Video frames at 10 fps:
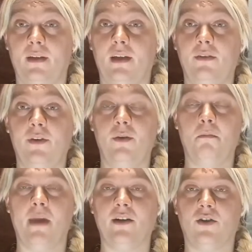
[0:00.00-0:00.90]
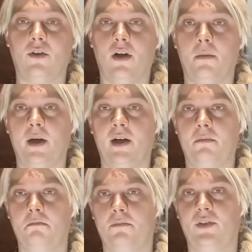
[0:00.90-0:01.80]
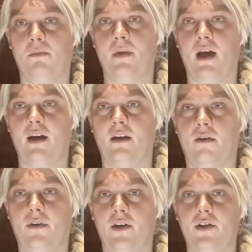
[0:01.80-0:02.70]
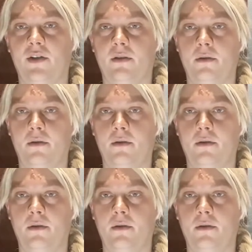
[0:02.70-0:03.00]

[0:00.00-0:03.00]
give you magical armor, some kind of coverage.